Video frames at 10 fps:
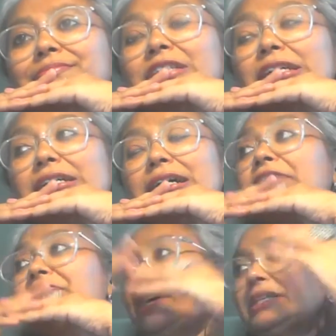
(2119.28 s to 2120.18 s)
yeah,
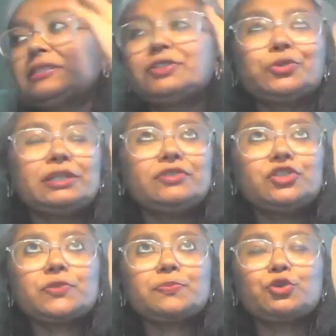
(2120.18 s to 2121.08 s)
I find, you know,
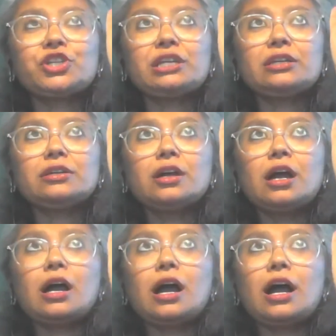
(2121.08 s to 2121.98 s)
even just putting
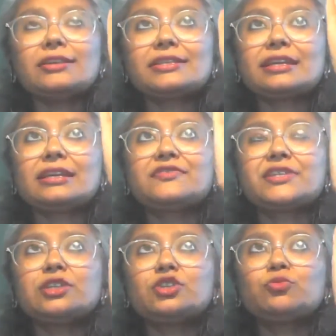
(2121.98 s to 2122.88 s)

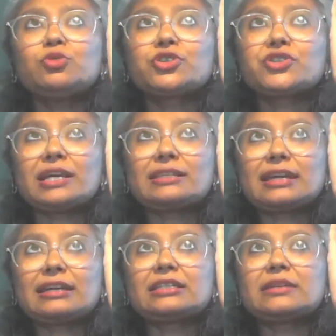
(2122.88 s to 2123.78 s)
ourselves into books
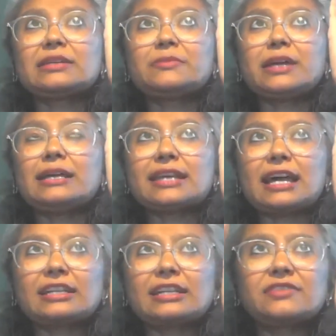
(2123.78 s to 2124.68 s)
as
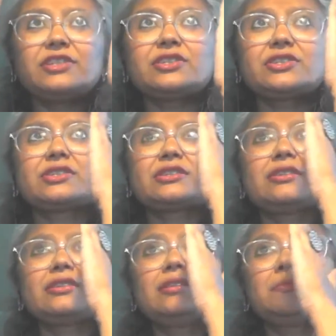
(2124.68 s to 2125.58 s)
activists
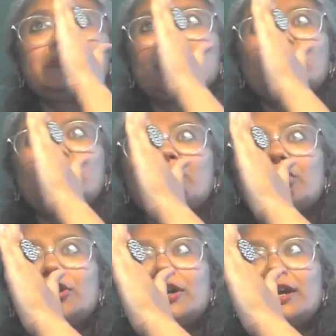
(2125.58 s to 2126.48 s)

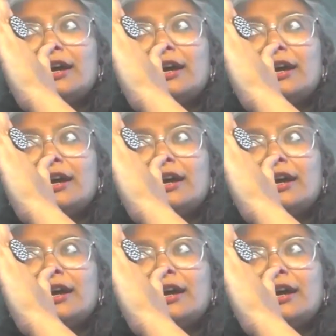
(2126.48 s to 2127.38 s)
or
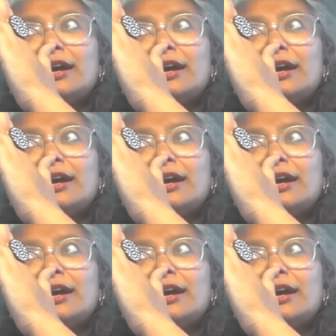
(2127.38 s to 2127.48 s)
as